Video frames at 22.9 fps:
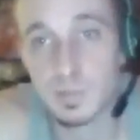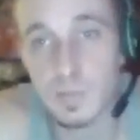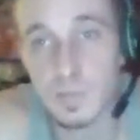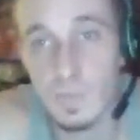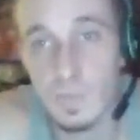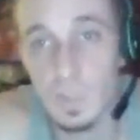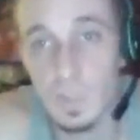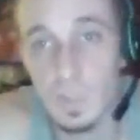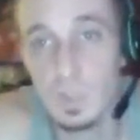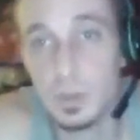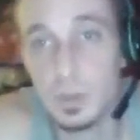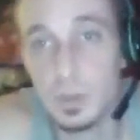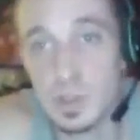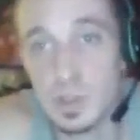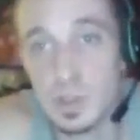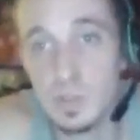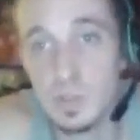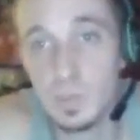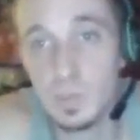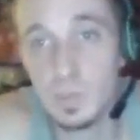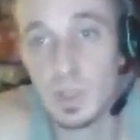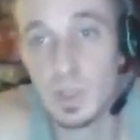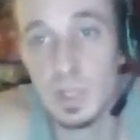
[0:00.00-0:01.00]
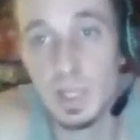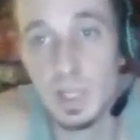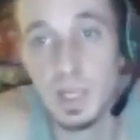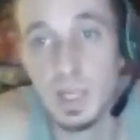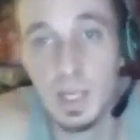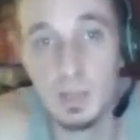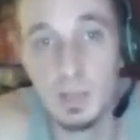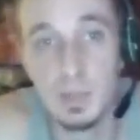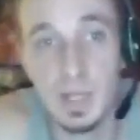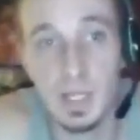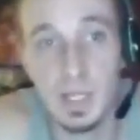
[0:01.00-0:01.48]
The two are similar in
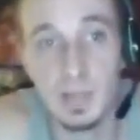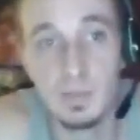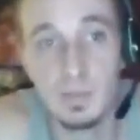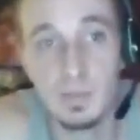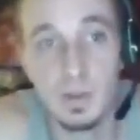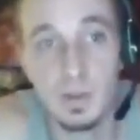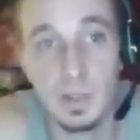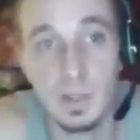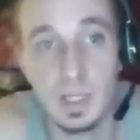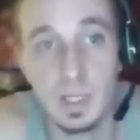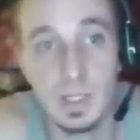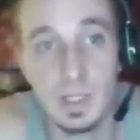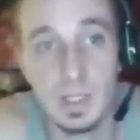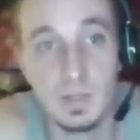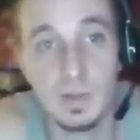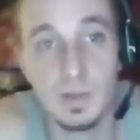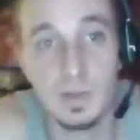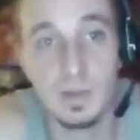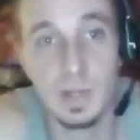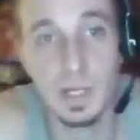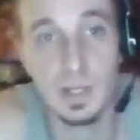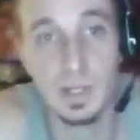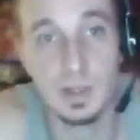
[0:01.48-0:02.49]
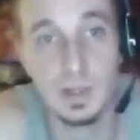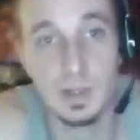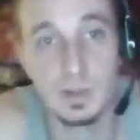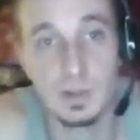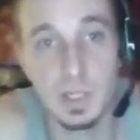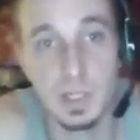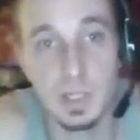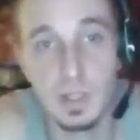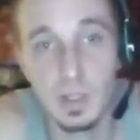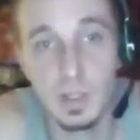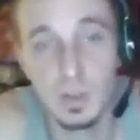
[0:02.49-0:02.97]
kind, but infinitely different in
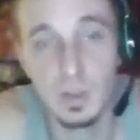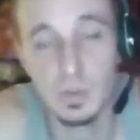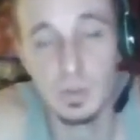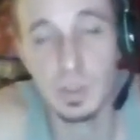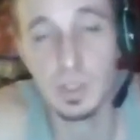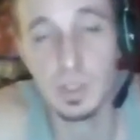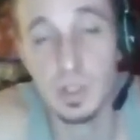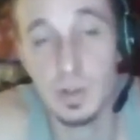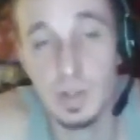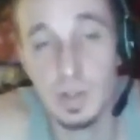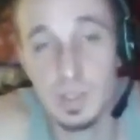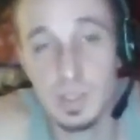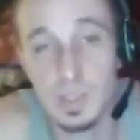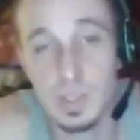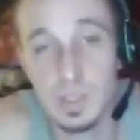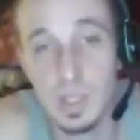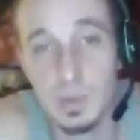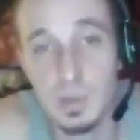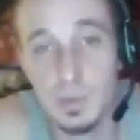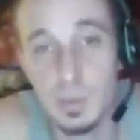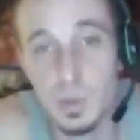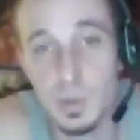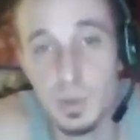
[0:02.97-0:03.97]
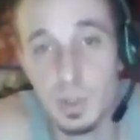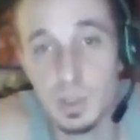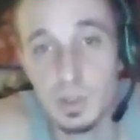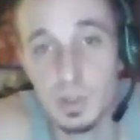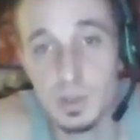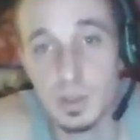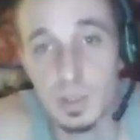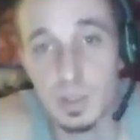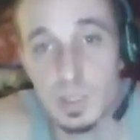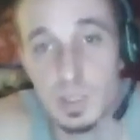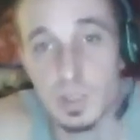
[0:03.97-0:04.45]
degree. We shall examine more
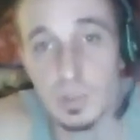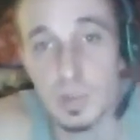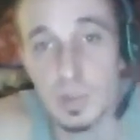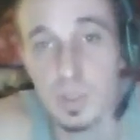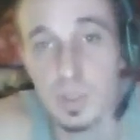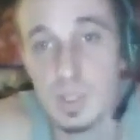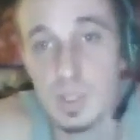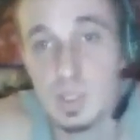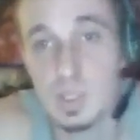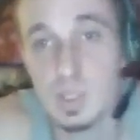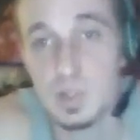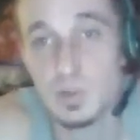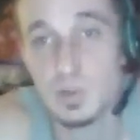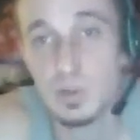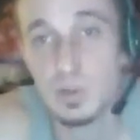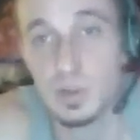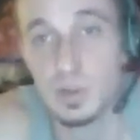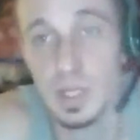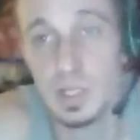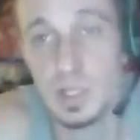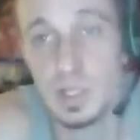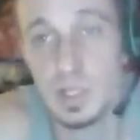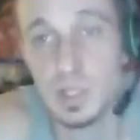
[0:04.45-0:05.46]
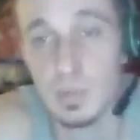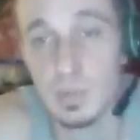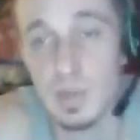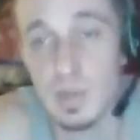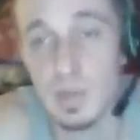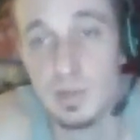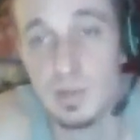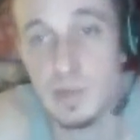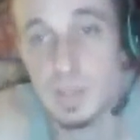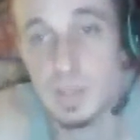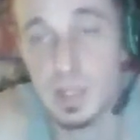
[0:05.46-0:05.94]
closely in the process of creation and
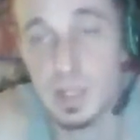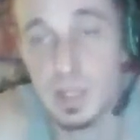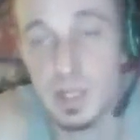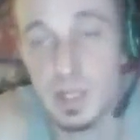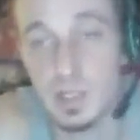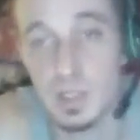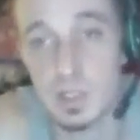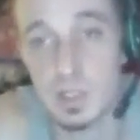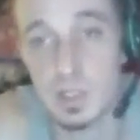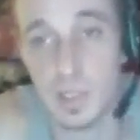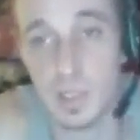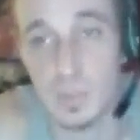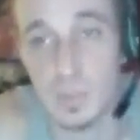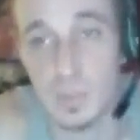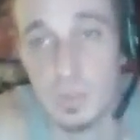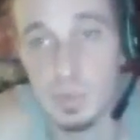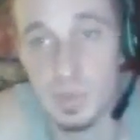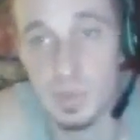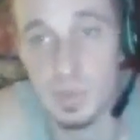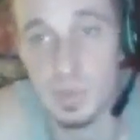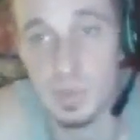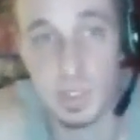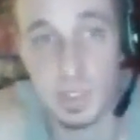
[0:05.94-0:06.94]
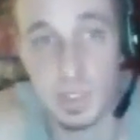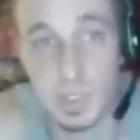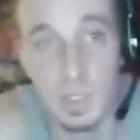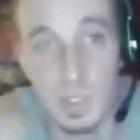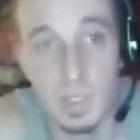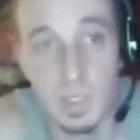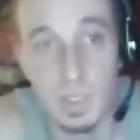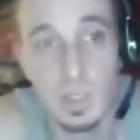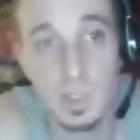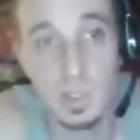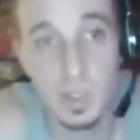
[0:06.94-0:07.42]
manifestations as we proceed.
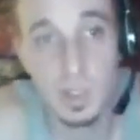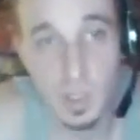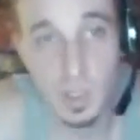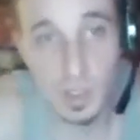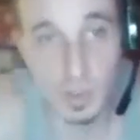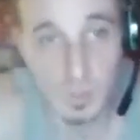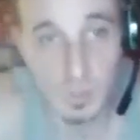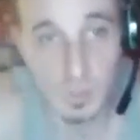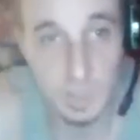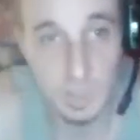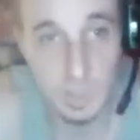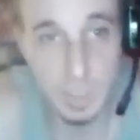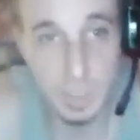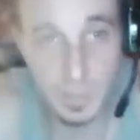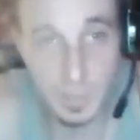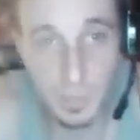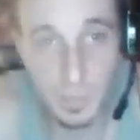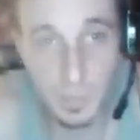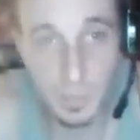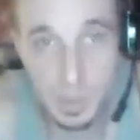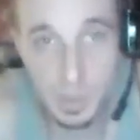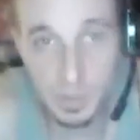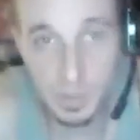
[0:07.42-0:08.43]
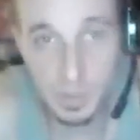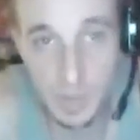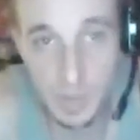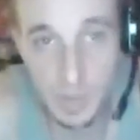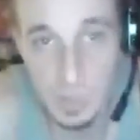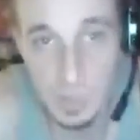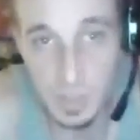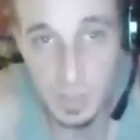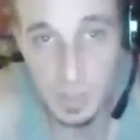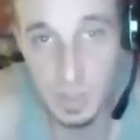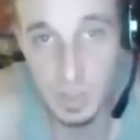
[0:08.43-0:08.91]
Put this point to
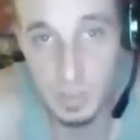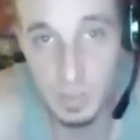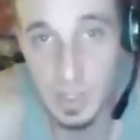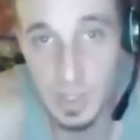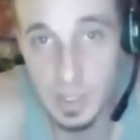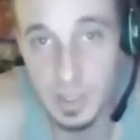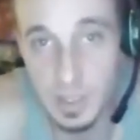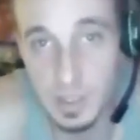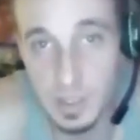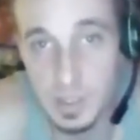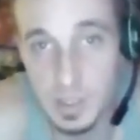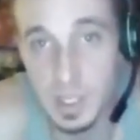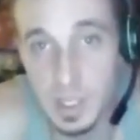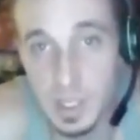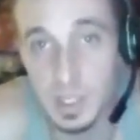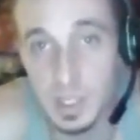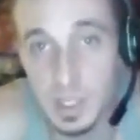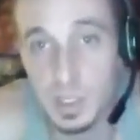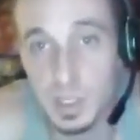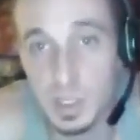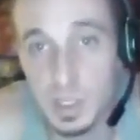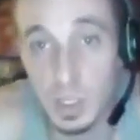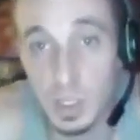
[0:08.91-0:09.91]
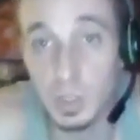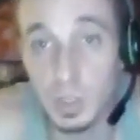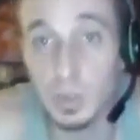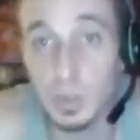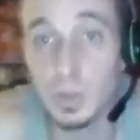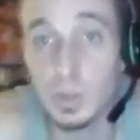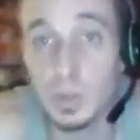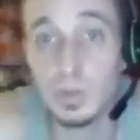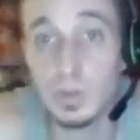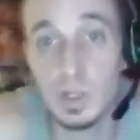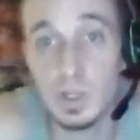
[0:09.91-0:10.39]
fix in your mind the stage. The
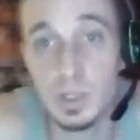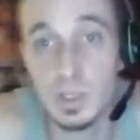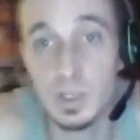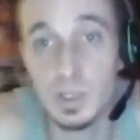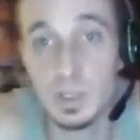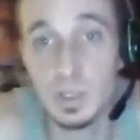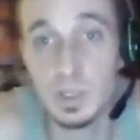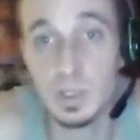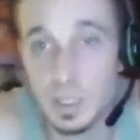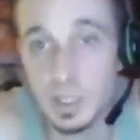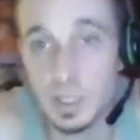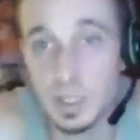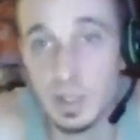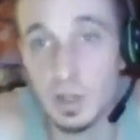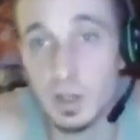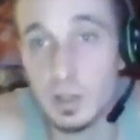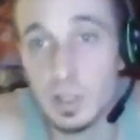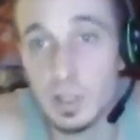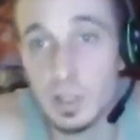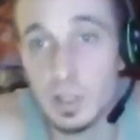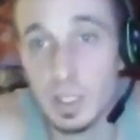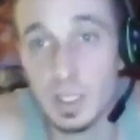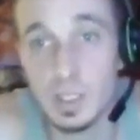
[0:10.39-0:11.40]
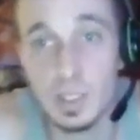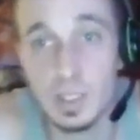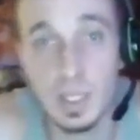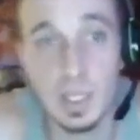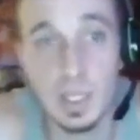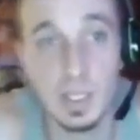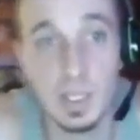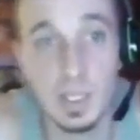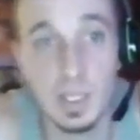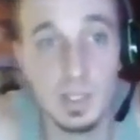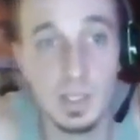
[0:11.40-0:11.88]
universe and all it
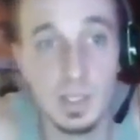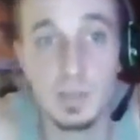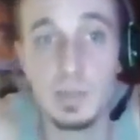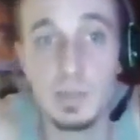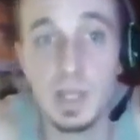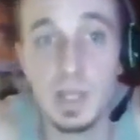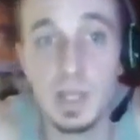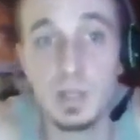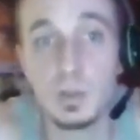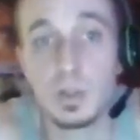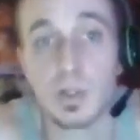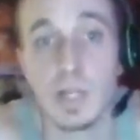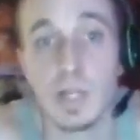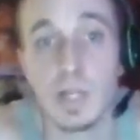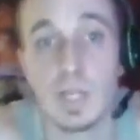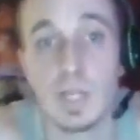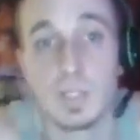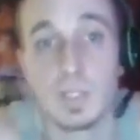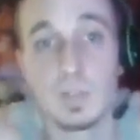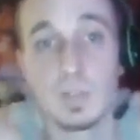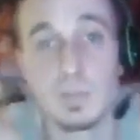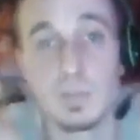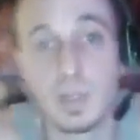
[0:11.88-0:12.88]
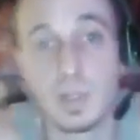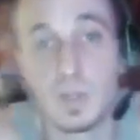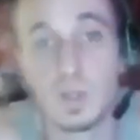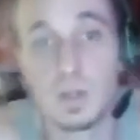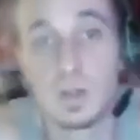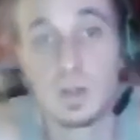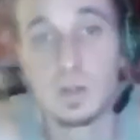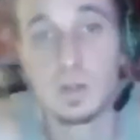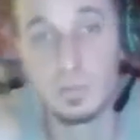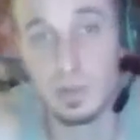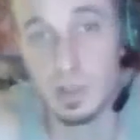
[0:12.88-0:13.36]
contains is a mental creation of the
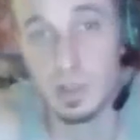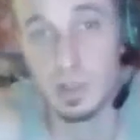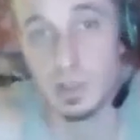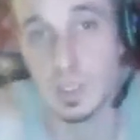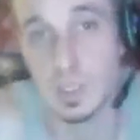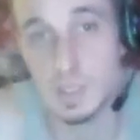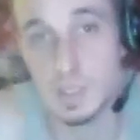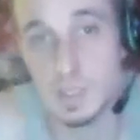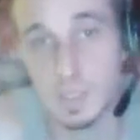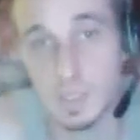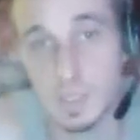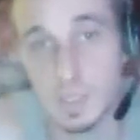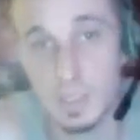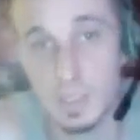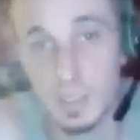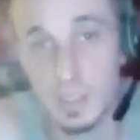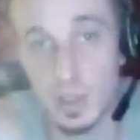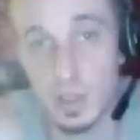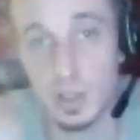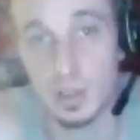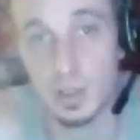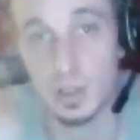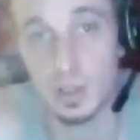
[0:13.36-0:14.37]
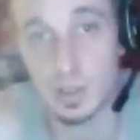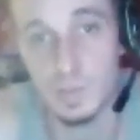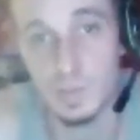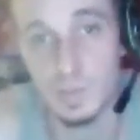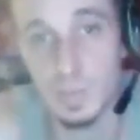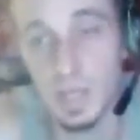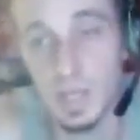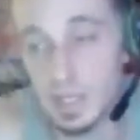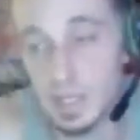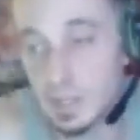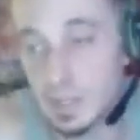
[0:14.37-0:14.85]
all. Verily indeed, all is
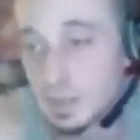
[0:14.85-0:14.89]
mind.